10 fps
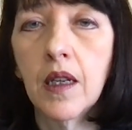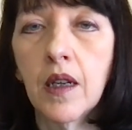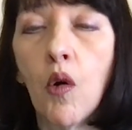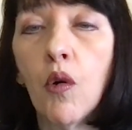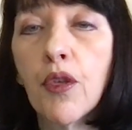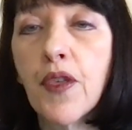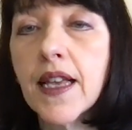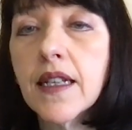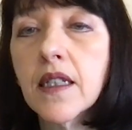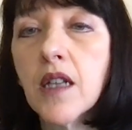All
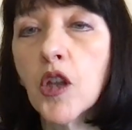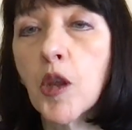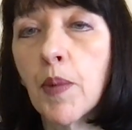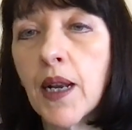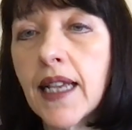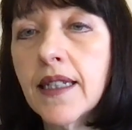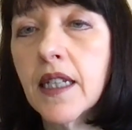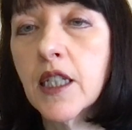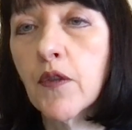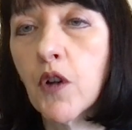things are the
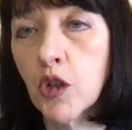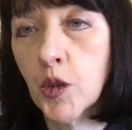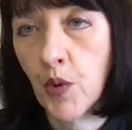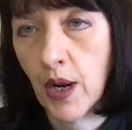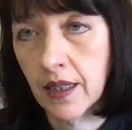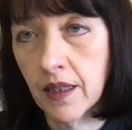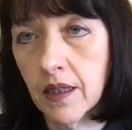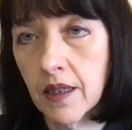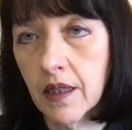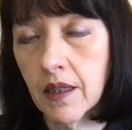places of God's
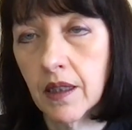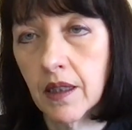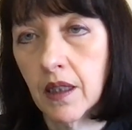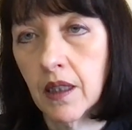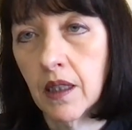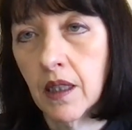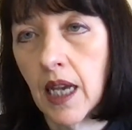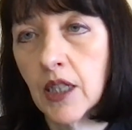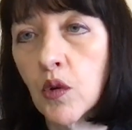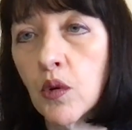presence,
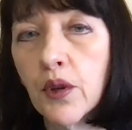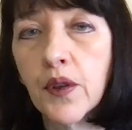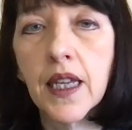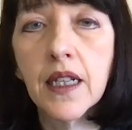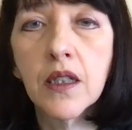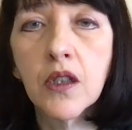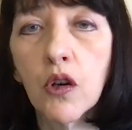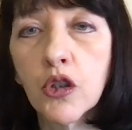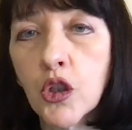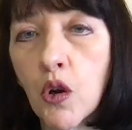and all things
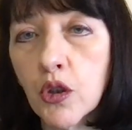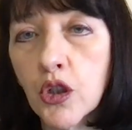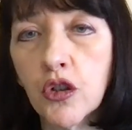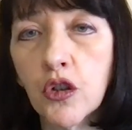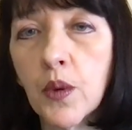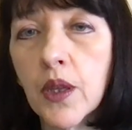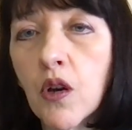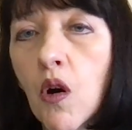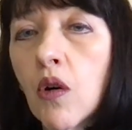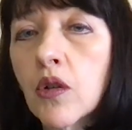are shot through with
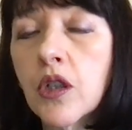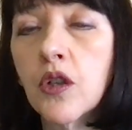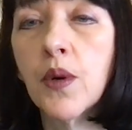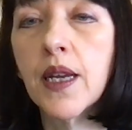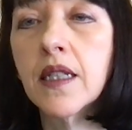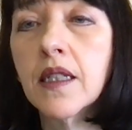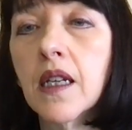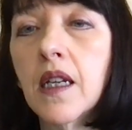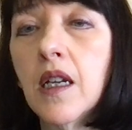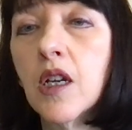God who is
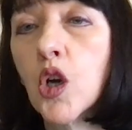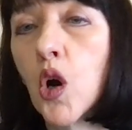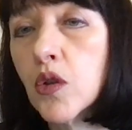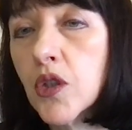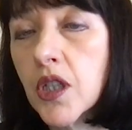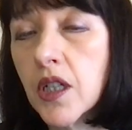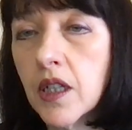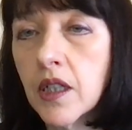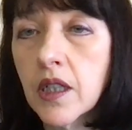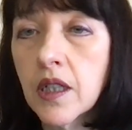
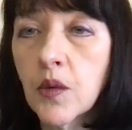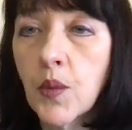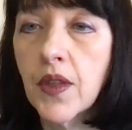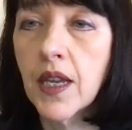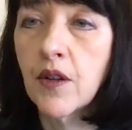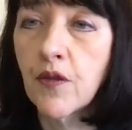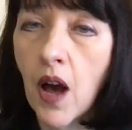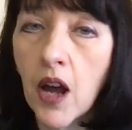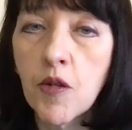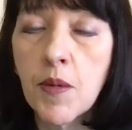consonant with the
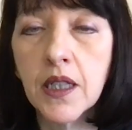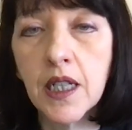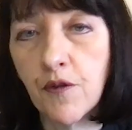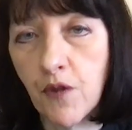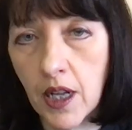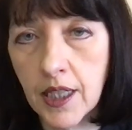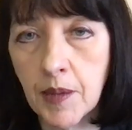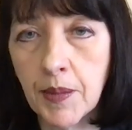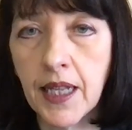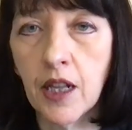environment he finds
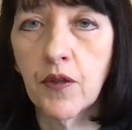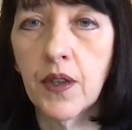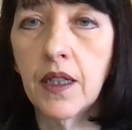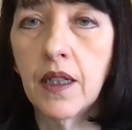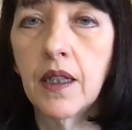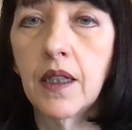himself in.